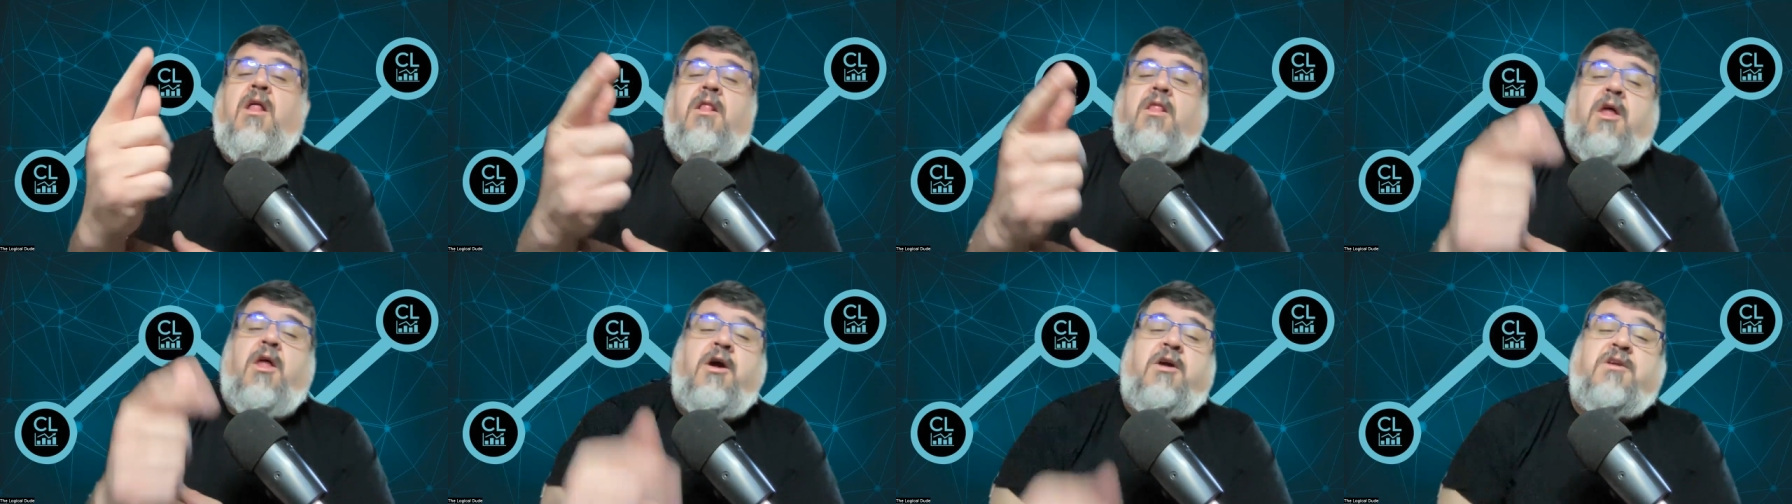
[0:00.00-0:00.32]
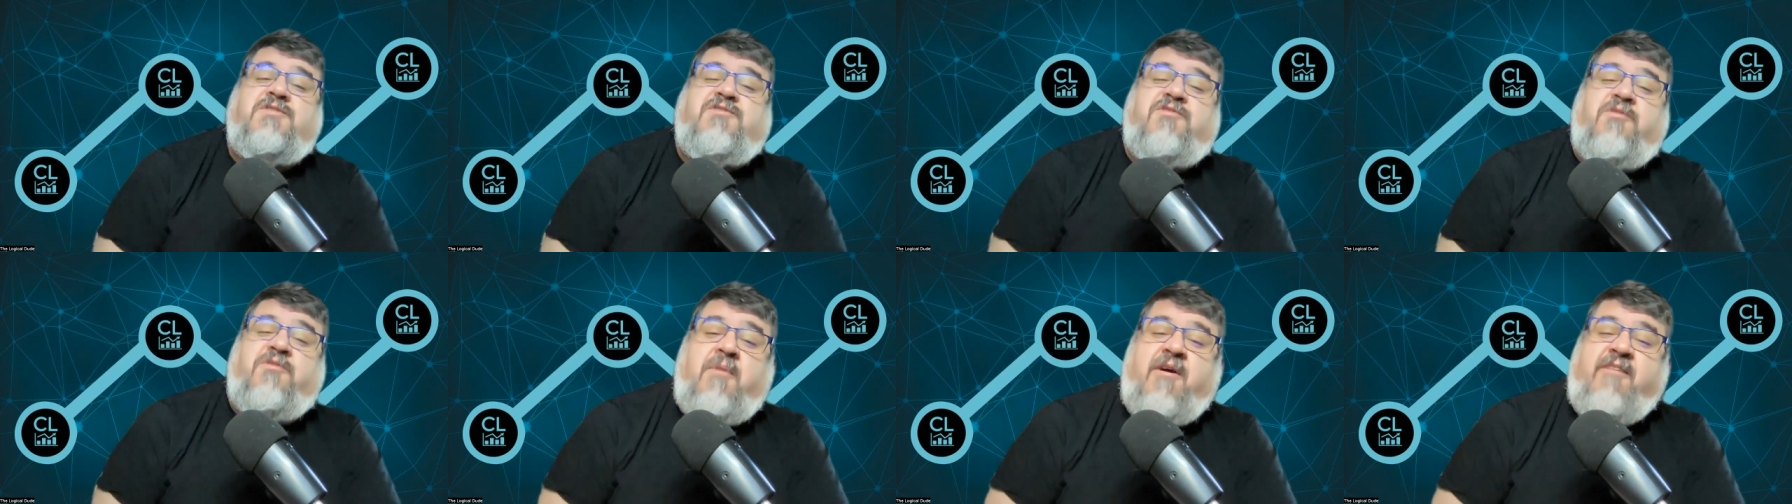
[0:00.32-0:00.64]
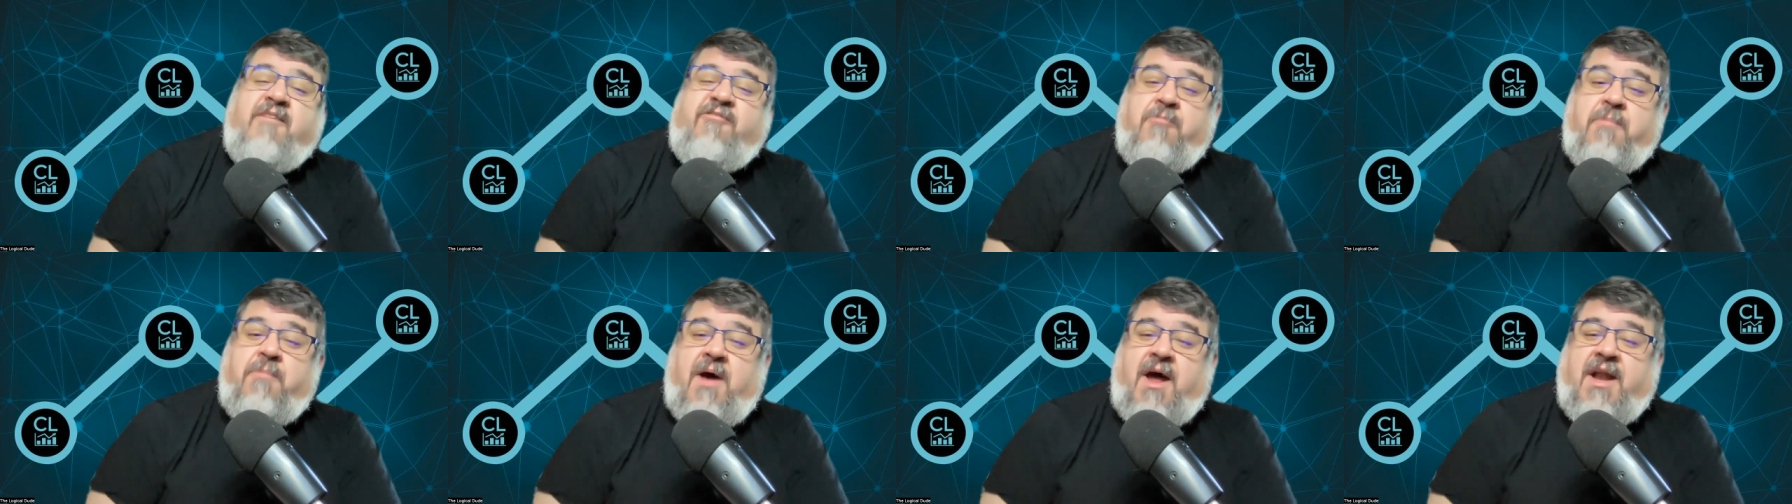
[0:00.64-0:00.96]
learns from
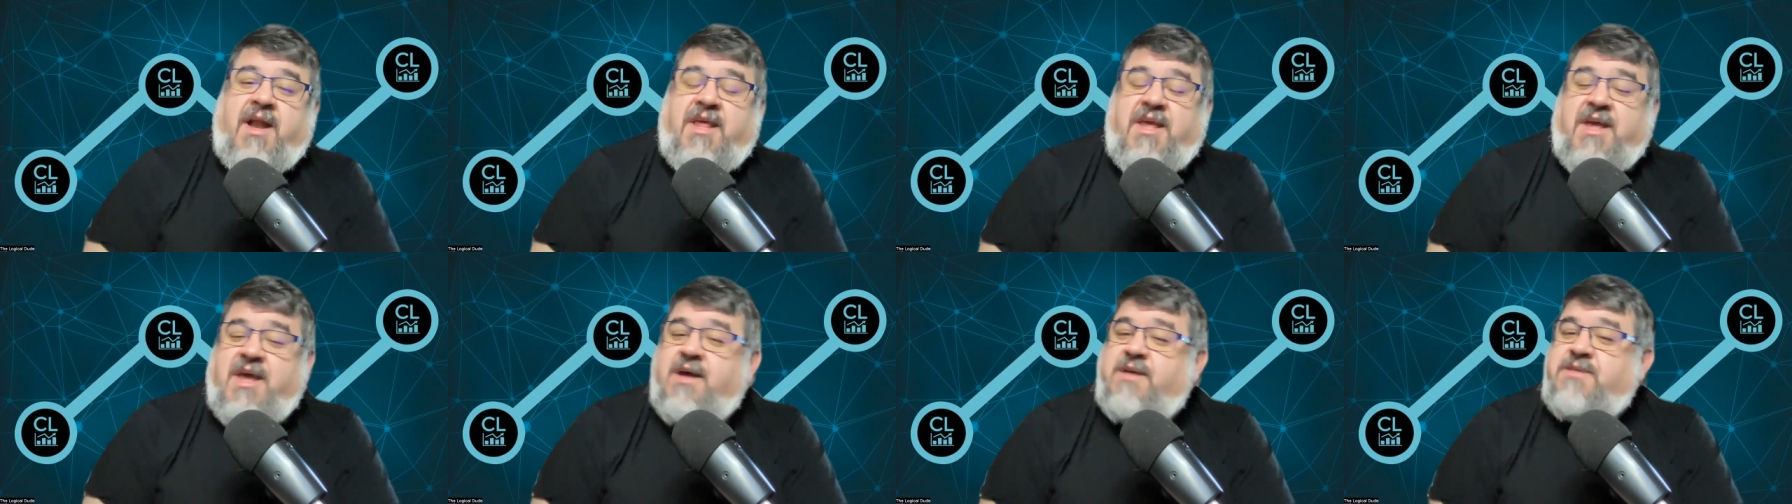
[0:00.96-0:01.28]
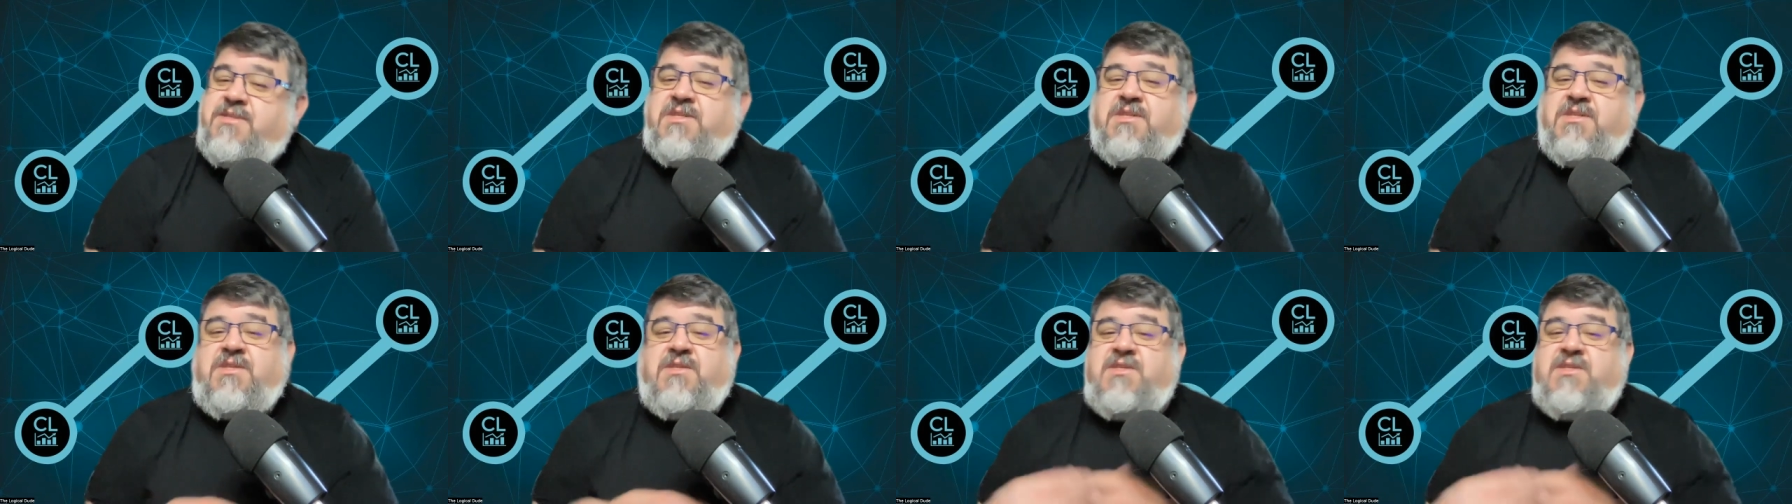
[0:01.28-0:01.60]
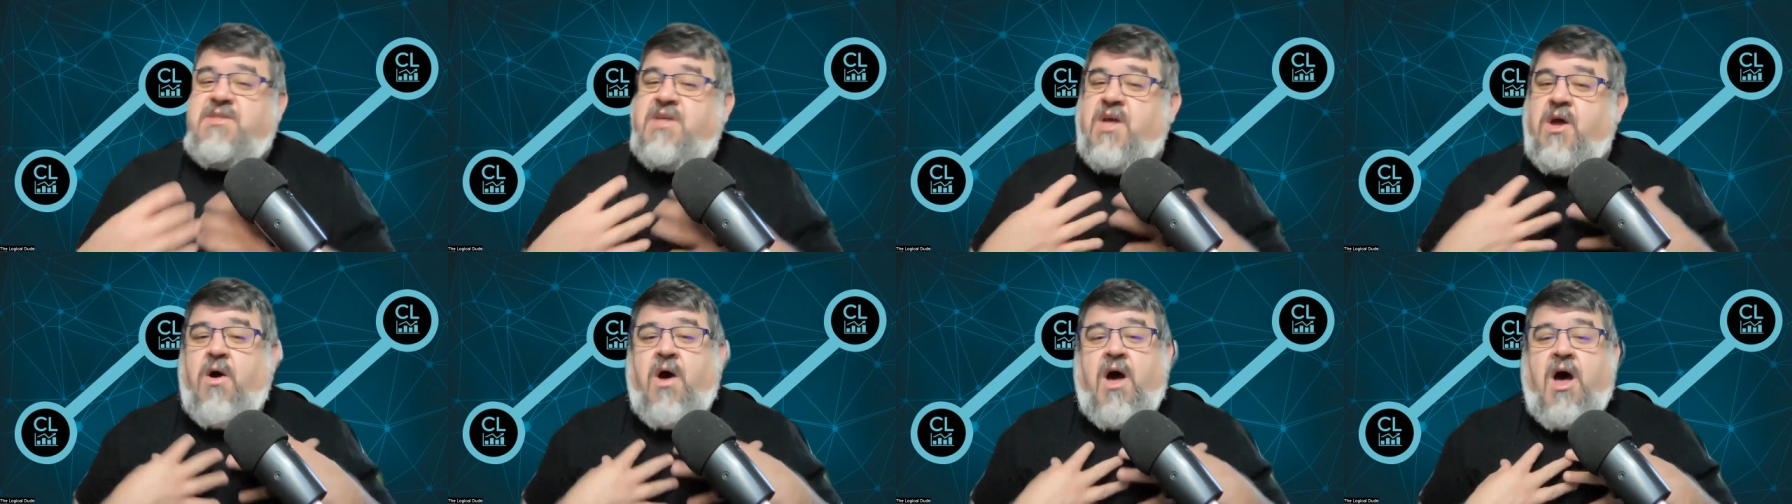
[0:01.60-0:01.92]
everybody else's.
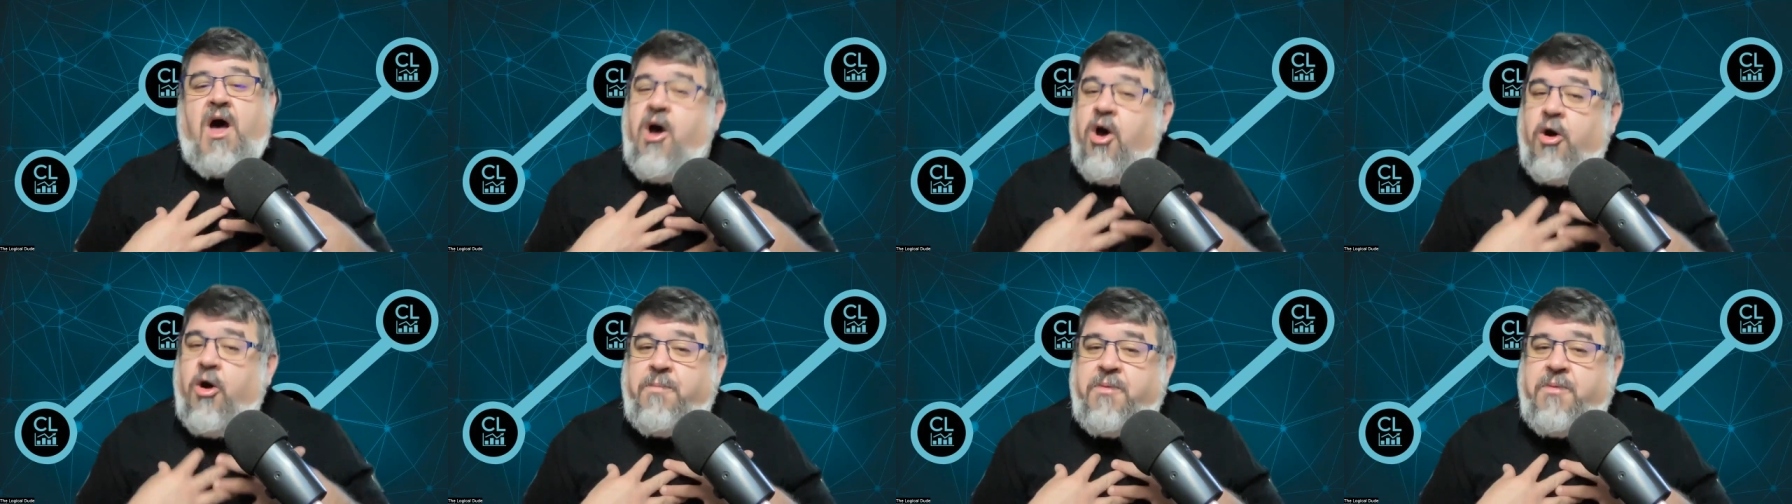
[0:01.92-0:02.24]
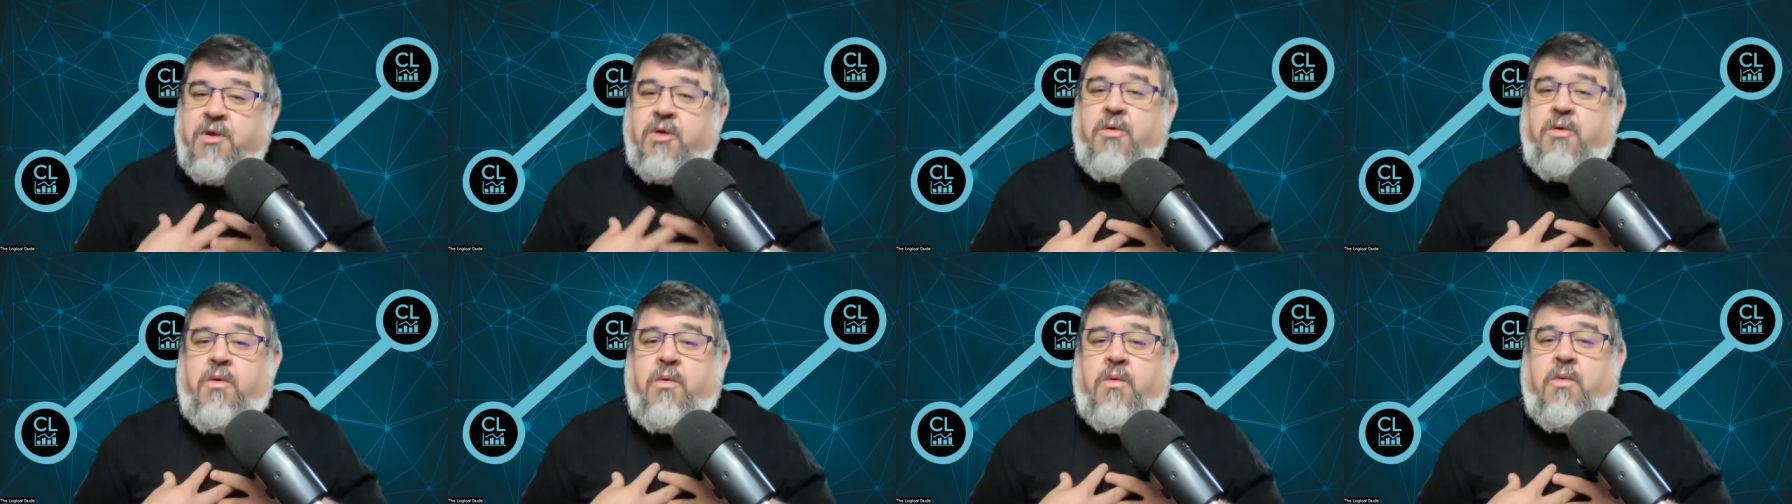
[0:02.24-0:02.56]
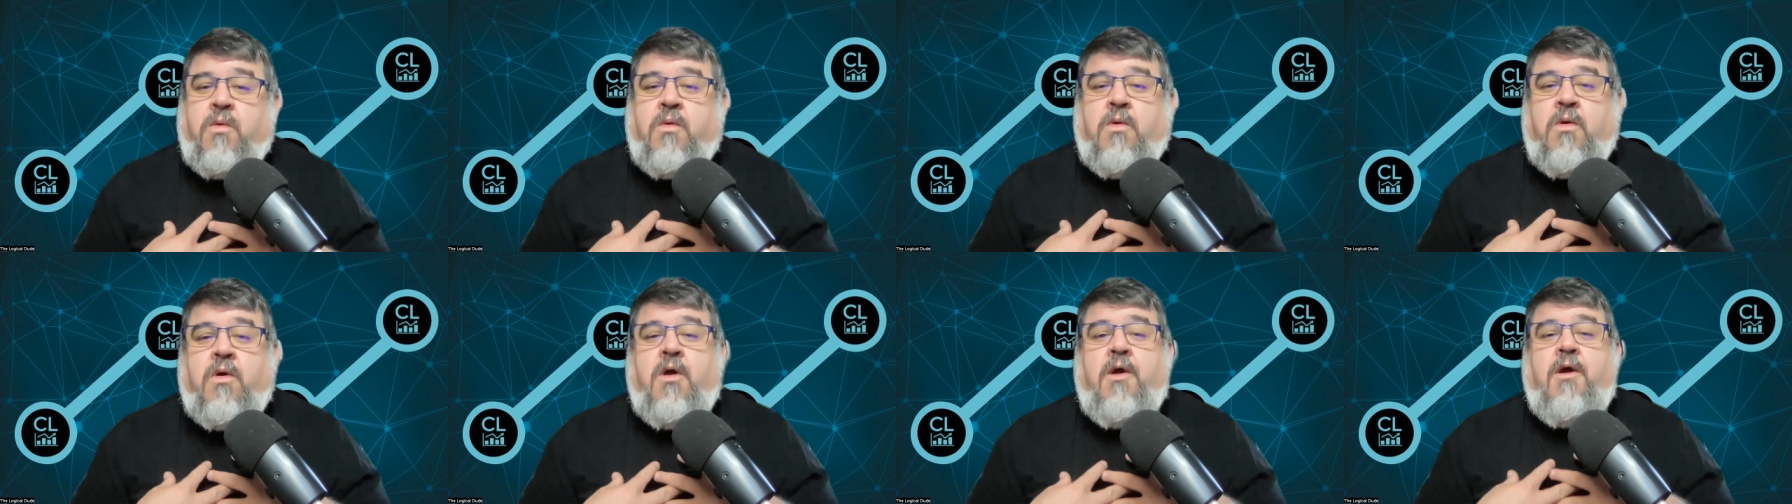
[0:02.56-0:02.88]
So I hope
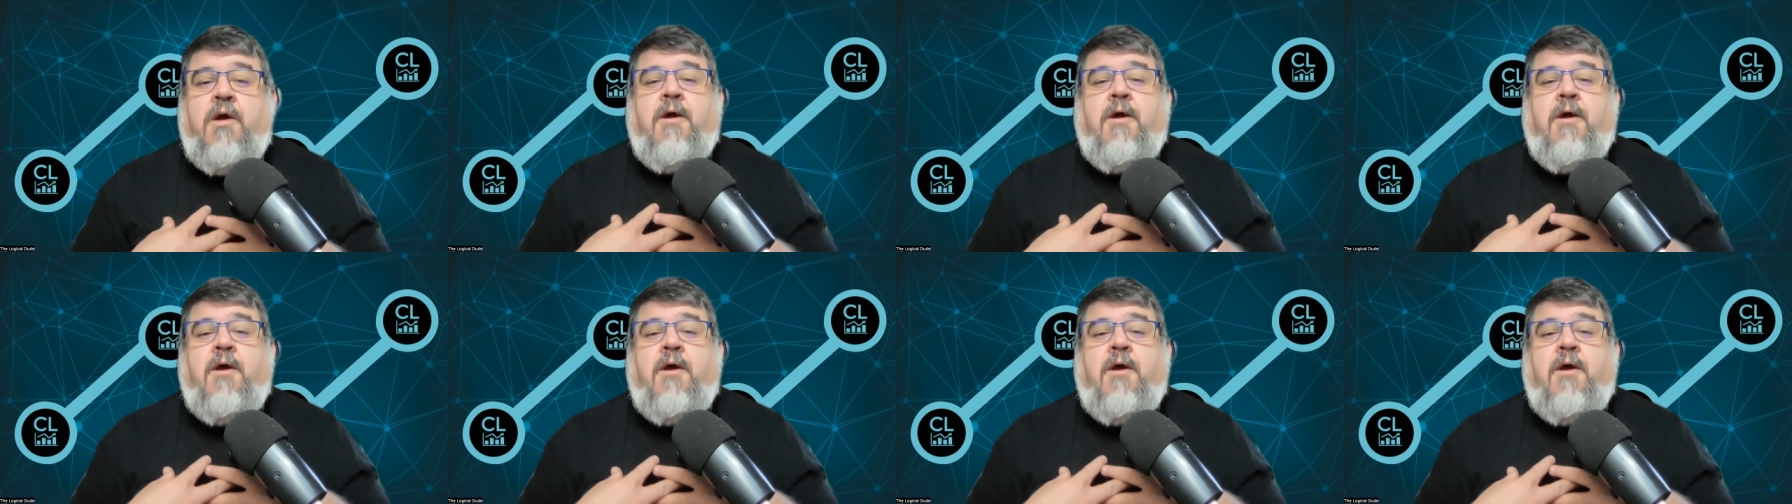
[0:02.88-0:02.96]
you